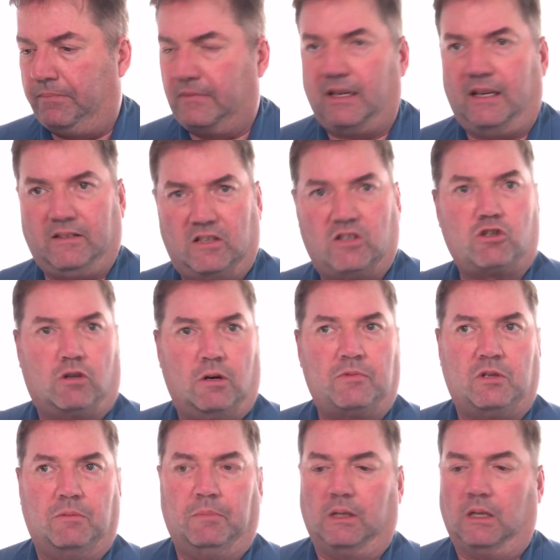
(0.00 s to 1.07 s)
in the
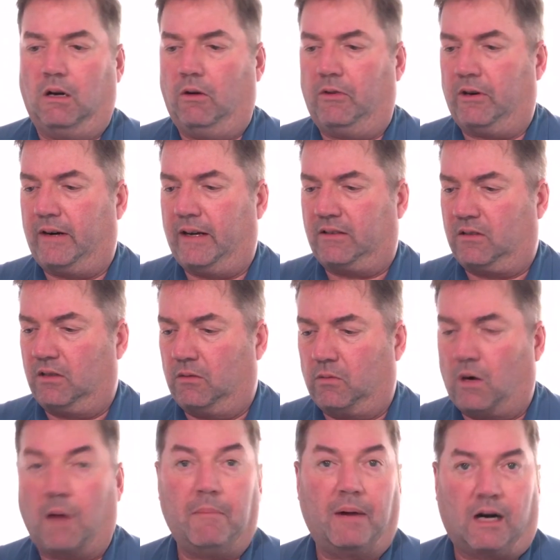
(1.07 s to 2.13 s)
description below. They're at
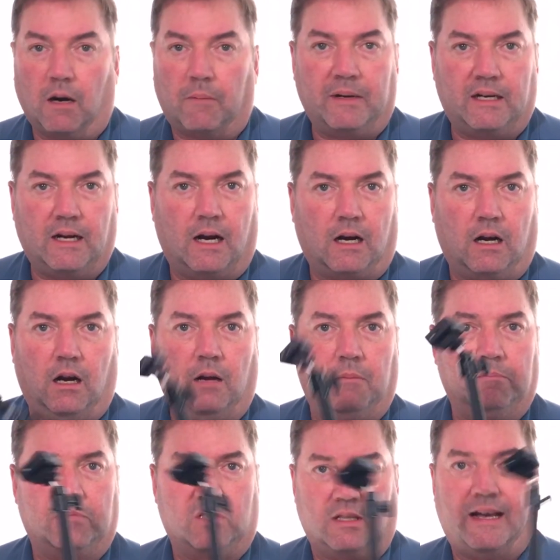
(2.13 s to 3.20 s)

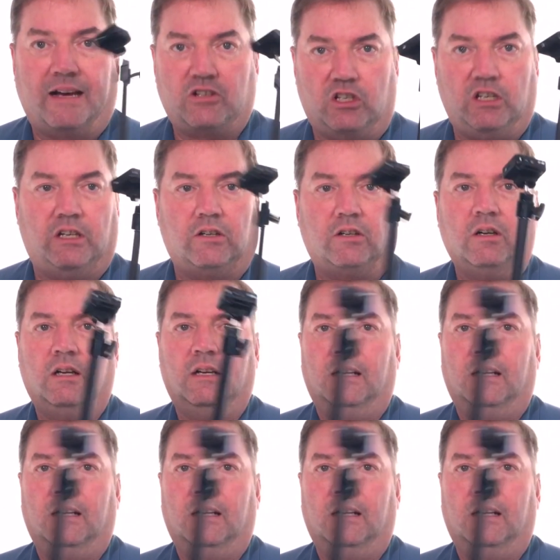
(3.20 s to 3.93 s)
robmontgomery.com/gear.